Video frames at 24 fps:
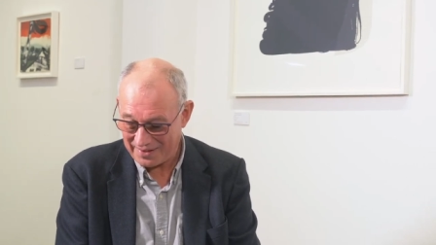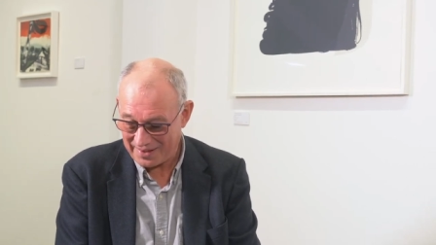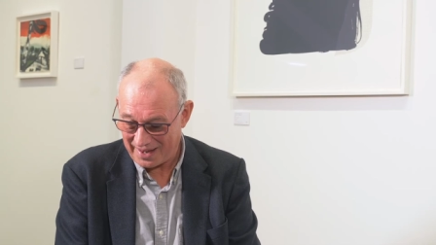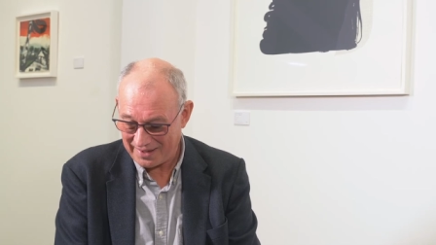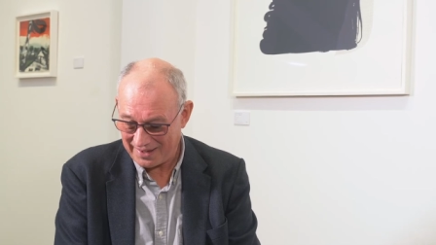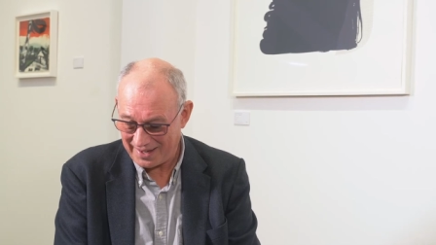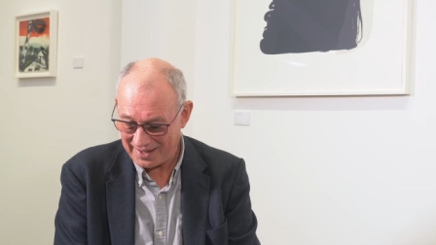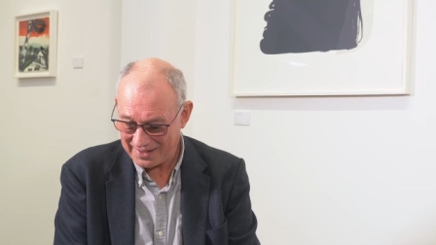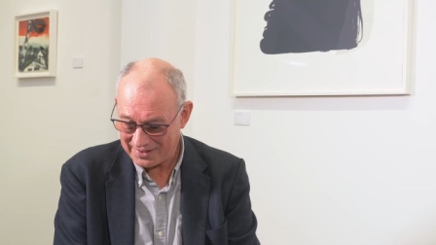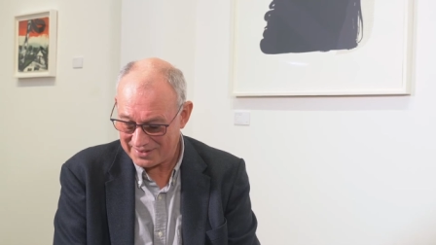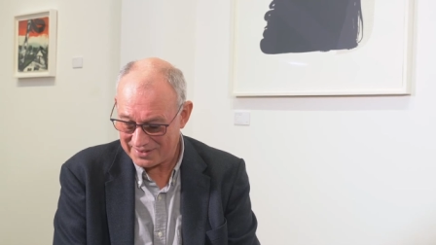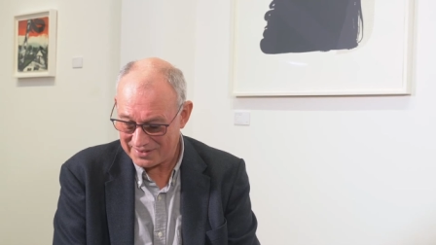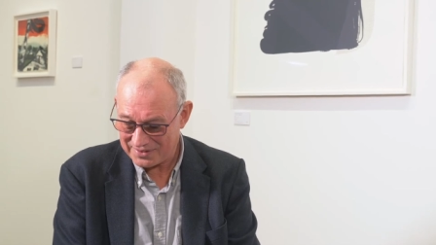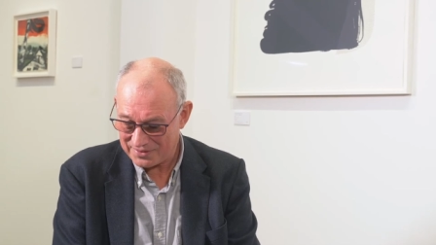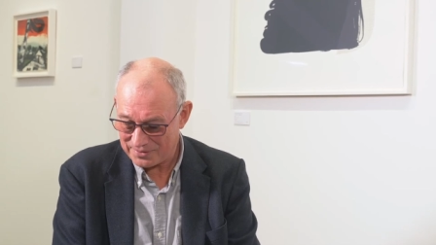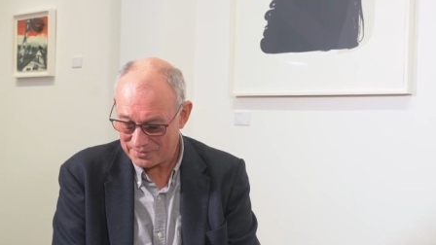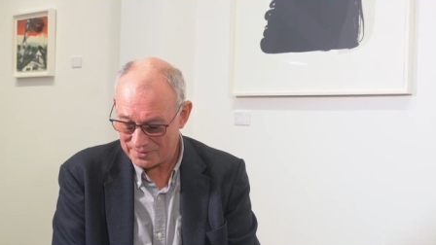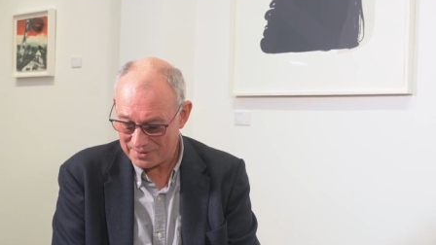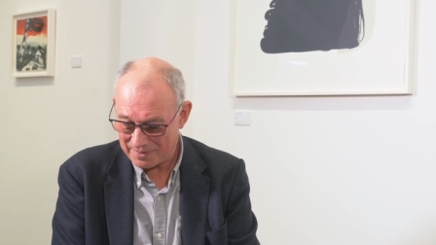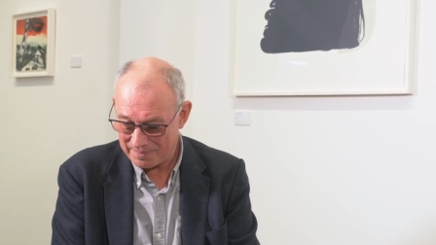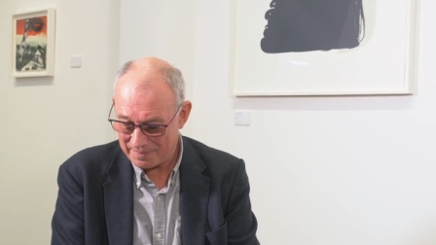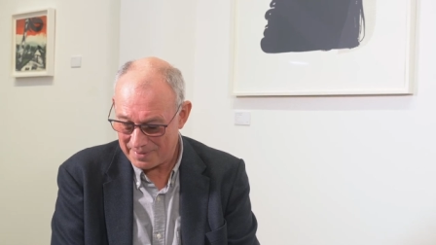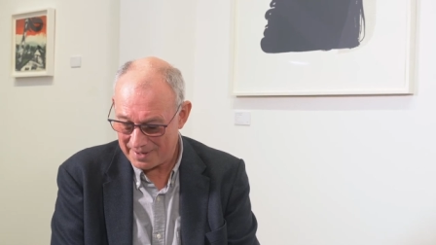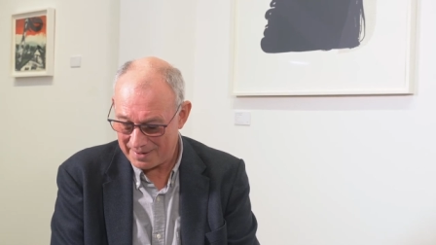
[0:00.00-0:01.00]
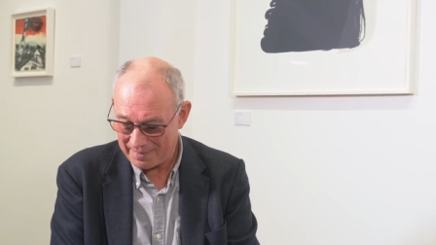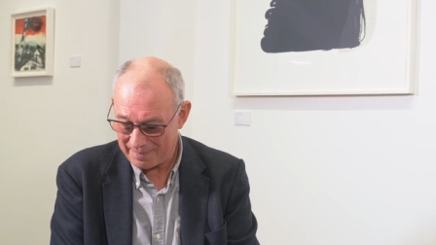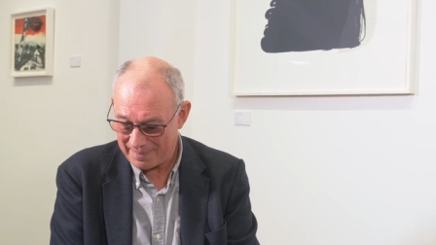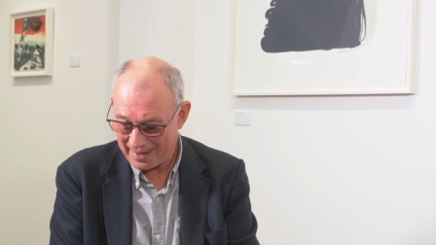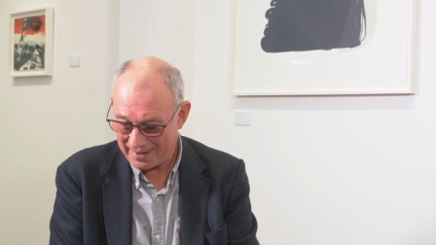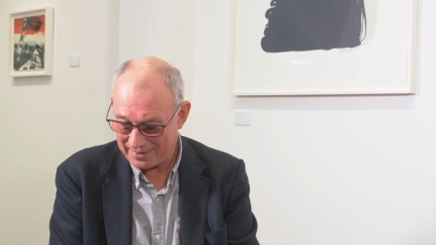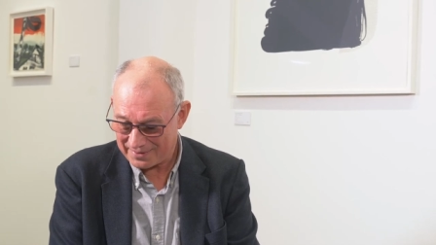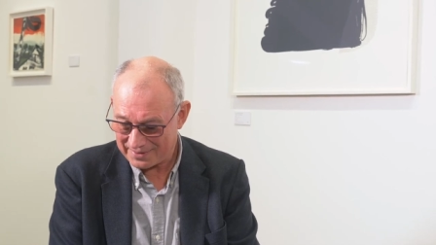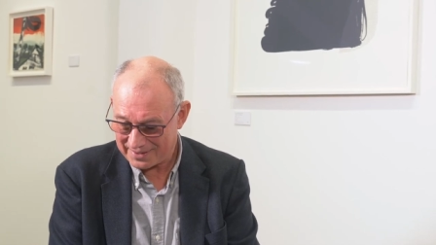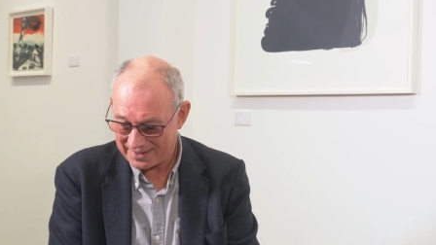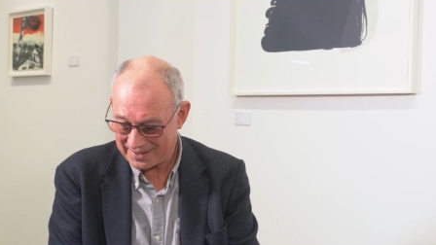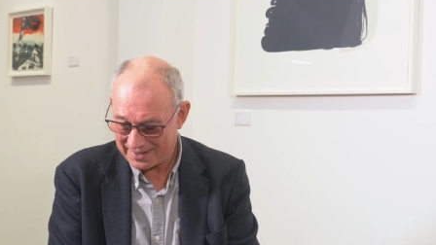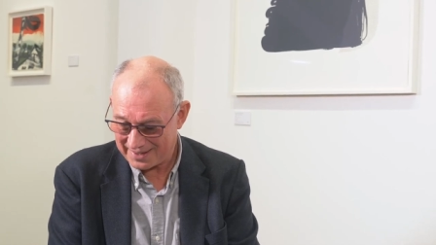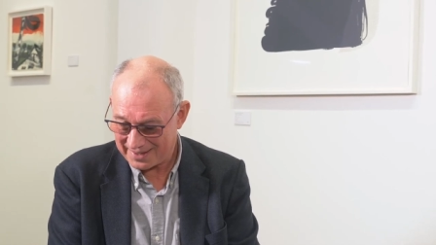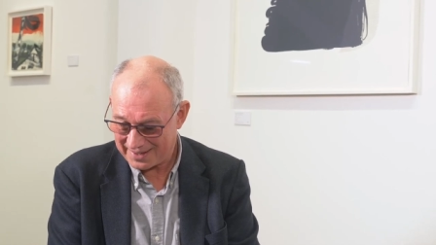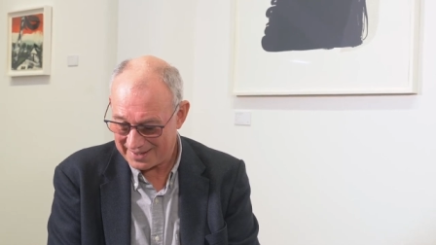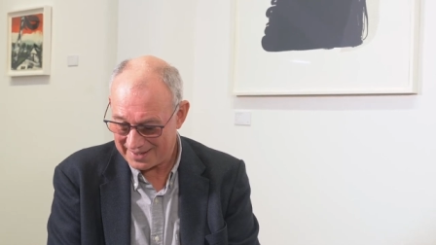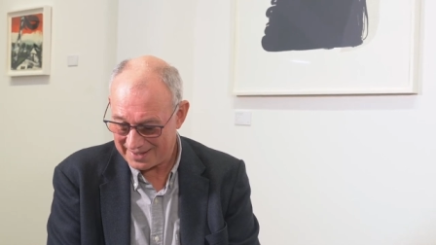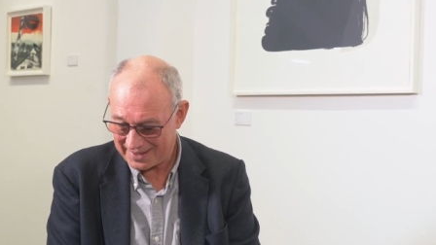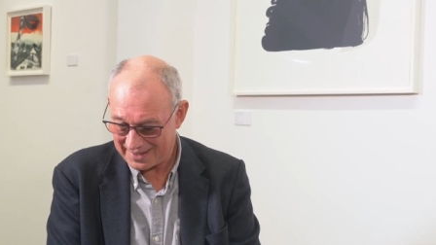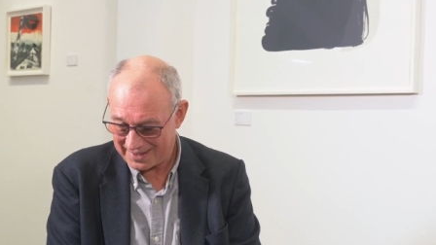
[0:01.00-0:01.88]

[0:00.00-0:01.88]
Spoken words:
I'd like to talk a bit about